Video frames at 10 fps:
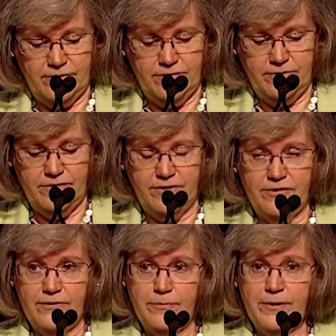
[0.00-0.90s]
to the
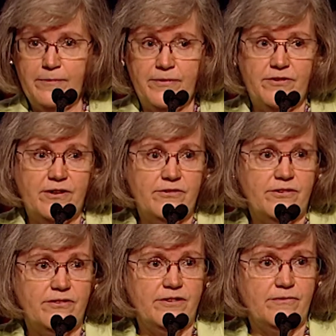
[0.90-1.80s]
Department of
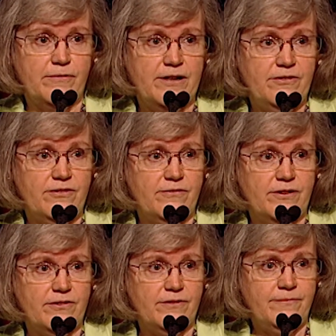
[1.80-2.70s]
Justice Civil Rights
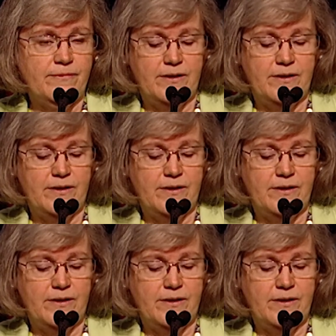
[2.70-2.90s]
Division